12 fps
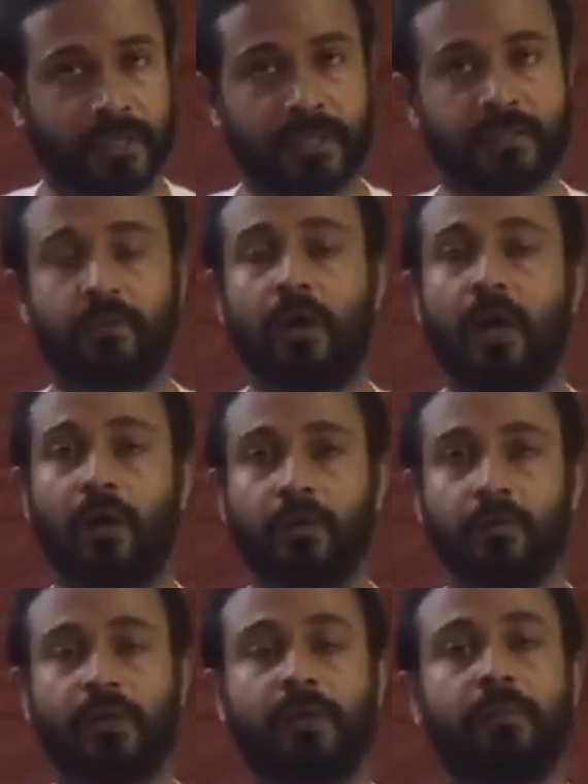So how
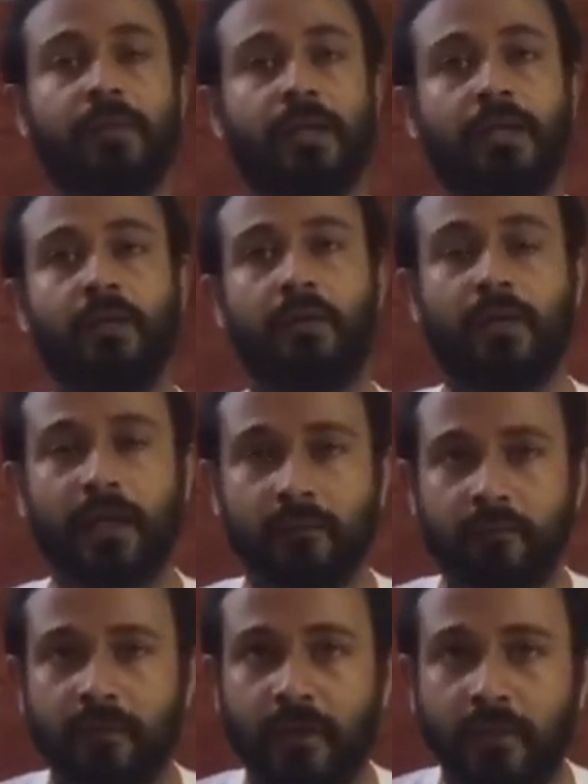you can make your
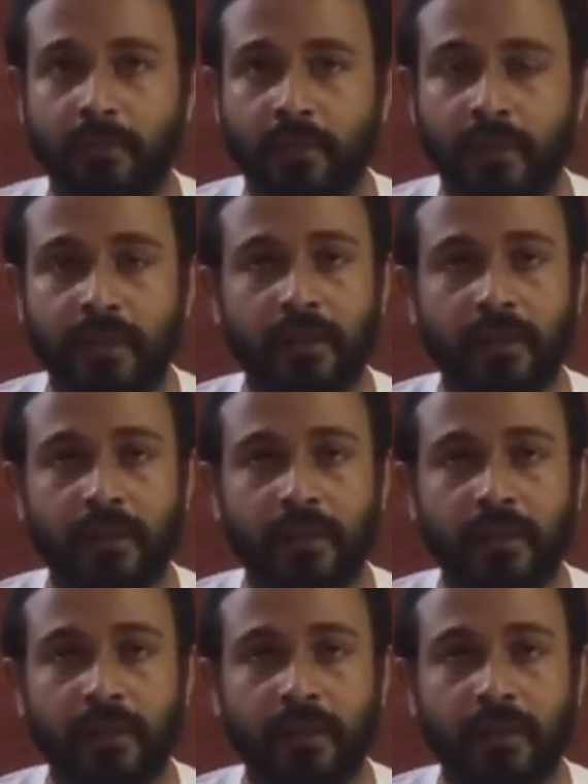diaphragm